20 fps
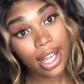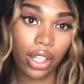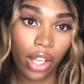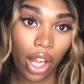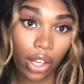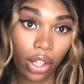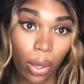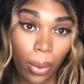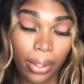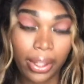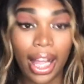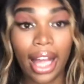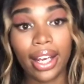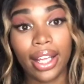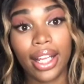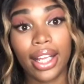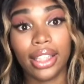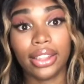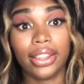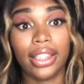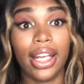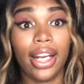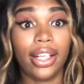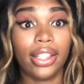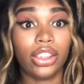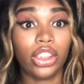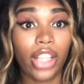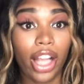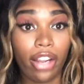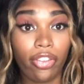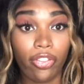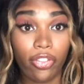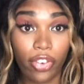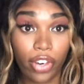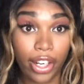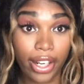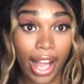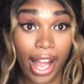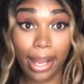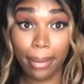Y'all know what that is. They check for
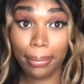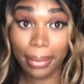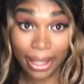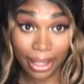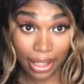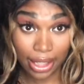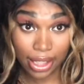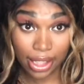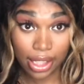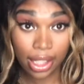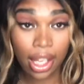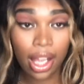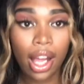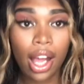diabetes.